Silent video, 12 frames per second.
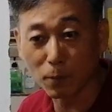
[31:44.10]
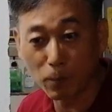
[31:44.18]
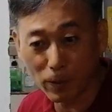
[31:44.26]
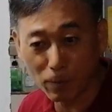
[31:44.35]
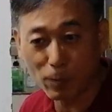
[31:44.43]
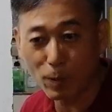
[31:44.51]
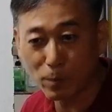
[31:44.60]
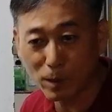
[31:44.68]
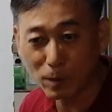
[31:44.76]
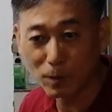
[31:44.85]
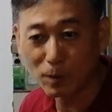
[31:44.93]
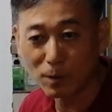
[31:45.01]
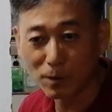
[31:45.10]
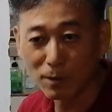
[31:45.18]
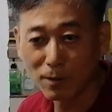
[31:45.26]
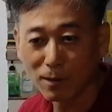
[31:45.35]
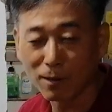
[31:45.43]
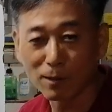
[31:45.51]
Different from you?
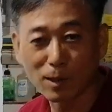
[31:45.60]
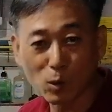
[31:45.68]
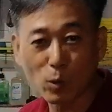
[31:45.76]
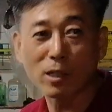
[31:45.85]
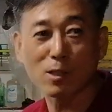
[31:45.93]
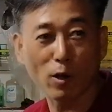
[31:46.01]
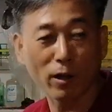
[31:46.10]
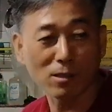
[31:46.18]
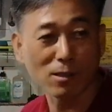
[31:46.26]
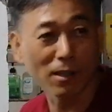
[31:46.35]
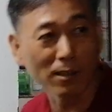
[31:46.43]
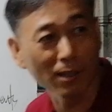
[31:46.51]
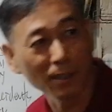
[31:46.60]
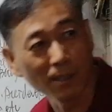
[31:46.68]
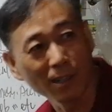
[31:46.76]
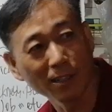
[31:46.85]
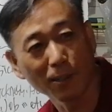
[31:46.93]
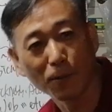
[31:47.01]
That's why it changed na,
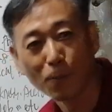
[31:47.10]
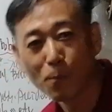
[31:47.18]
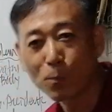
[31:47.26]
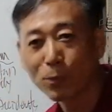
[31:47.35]
dali-dali.